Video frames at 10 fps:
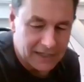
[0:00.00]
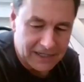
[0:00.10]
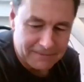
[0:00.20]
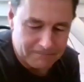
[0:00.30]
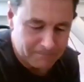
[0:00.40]

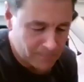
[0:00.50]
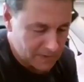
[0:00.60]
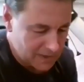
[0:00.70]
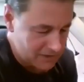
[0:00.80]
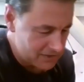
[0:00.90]
Um,
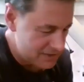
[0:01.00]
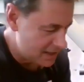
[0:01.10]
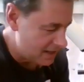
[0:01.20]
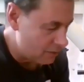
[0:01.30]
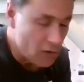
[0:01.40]
there's
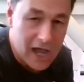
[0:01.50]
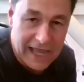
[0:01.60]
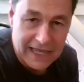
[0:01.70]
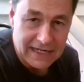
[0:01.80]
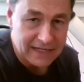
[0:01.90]
uh,
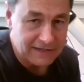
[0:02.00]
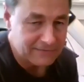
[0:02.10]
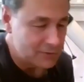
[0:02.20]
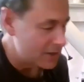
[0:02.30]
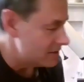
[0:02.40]
Orion and a few